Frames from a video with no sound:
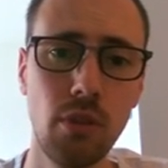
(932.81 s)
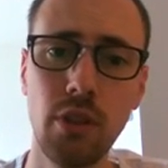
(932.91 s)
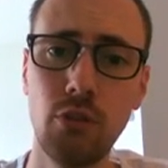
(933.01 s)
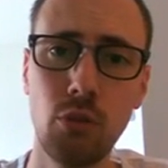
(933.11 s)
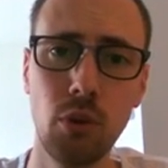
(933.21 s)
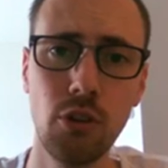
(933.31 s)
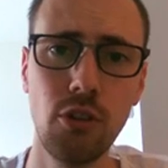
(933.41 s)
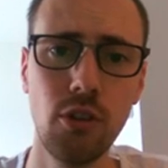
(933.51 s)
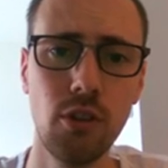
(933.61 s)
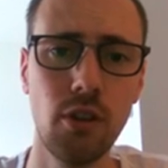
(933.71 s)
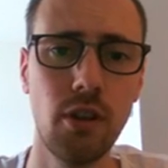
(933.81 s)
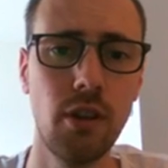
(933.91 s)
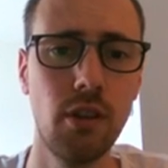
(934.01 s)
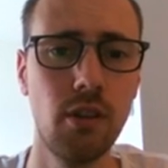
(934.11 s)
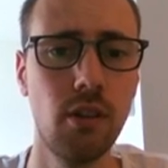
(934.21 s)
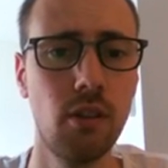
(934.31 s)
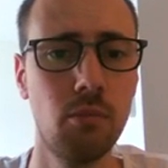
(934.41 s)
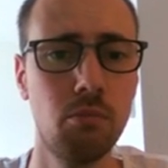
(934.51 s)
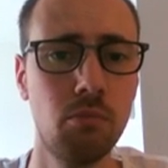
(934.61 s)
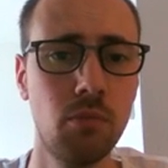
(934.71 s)
Thank you for watching, and
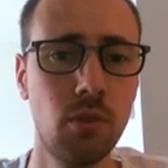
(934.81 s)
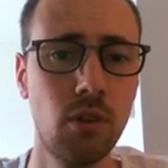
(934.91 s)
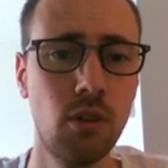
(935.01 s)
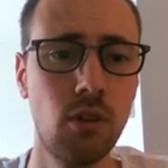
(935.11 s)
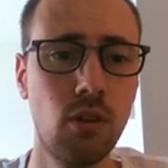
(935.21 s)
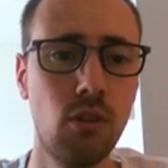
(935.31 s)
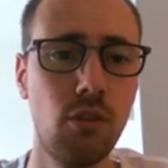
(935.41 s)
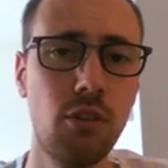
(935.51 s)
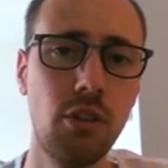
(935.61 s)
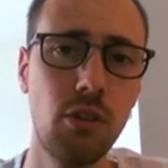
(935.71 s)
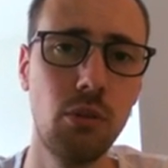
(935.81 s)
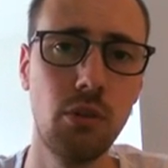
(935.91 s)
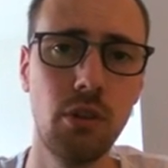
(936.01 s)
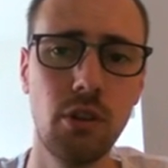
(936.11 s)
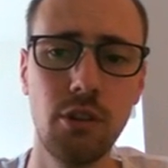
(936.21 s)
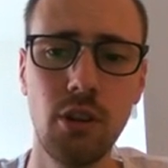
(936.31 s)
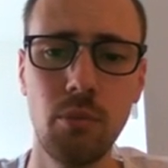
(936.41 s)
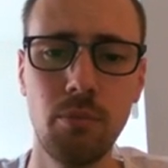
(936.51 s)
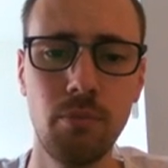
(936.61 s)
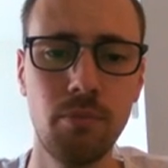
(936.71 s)
hopefully see you another time.